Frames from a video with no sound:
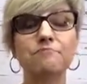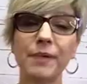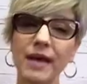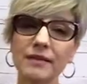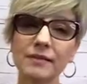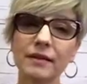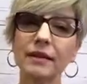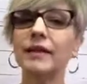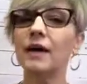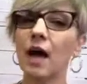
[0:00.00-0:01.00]

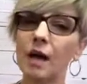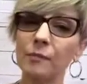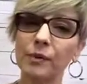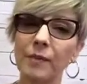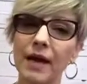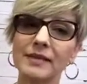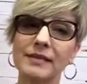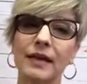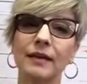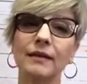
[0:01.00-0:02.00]
basically
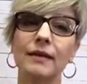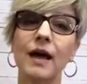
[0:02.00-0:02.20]
compromising